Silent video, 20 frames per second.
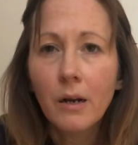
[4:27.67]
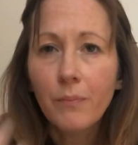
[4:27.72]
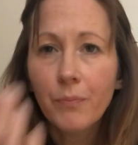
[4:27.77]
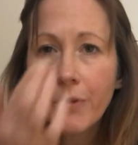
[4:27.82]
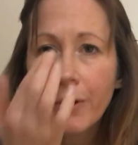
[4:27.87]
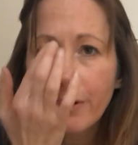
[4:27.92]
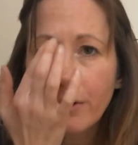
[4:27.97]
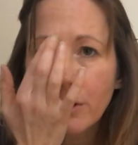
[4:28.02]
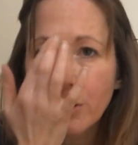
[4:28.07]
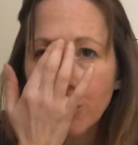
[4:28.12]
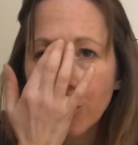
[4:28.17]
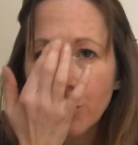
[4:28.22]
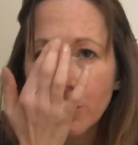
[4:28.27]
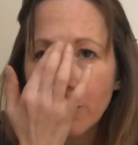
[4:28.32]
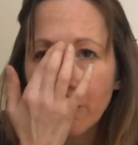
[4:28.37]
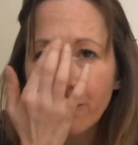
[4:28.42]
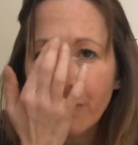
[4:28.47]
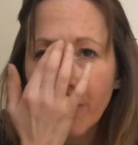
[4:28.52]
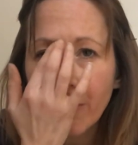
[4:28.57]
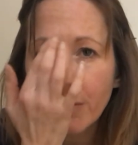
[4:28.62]
you could
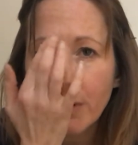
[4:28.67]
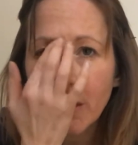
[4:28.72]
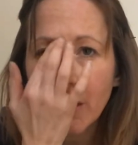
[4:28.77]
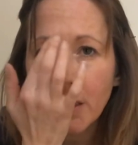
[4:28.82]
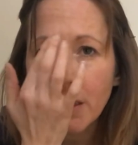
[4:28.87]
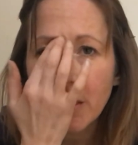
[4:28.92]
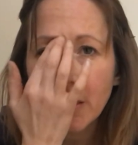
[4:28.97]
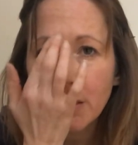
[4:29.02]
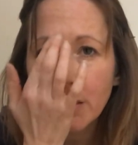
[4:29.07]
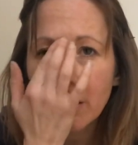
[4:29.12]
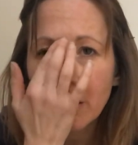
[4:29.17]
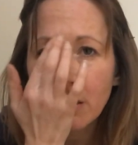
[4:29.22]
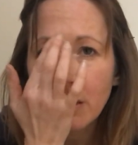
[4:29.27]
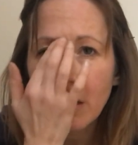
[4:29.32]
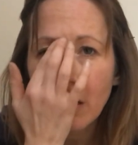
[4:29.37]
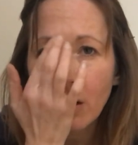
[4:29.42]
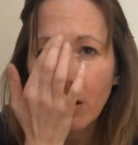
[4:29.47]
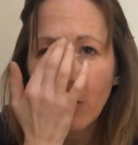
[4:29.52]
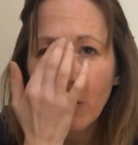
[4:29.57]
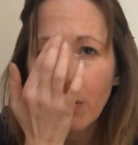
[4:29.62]
just focus
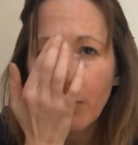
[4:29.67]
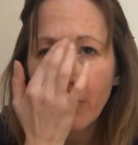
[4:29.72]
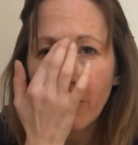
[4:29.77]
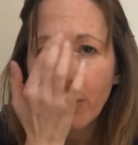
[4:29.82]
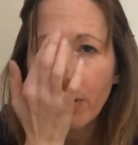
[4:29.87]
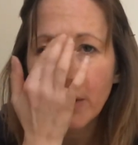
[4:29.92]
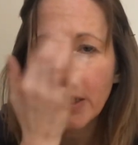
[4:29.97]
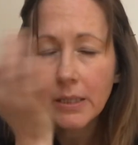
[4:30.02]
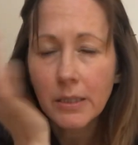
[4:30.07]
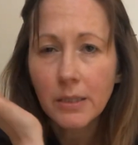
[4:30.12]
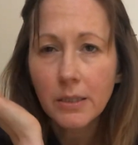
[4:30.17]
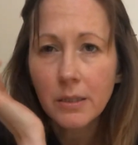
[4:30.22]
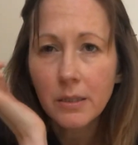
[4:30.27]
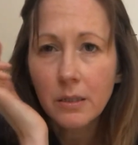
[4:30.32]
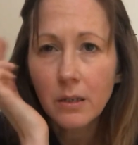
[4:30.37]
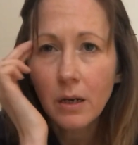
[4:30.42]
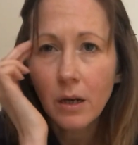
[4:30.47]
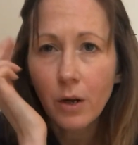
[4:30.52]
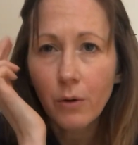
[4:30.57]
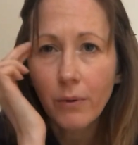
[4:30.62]
on the points
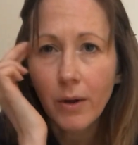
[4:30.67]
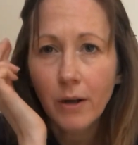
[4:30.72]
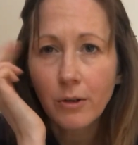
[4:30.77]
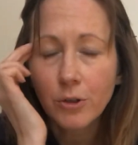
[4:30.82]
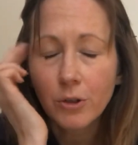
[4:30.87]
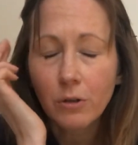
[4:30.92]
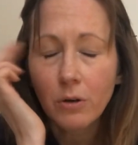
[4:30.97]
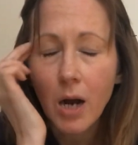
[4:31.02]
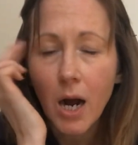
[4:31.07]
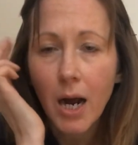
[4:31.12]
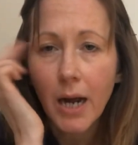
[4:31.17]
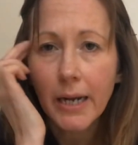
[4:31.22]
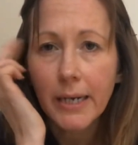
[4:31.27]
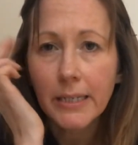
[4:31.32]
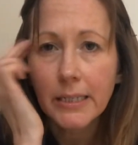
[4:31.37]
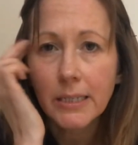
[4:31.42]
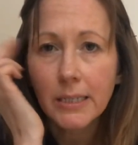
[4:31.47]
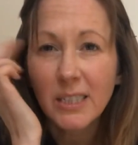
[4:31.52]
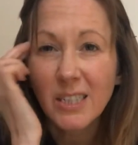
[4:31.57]
around your eyes,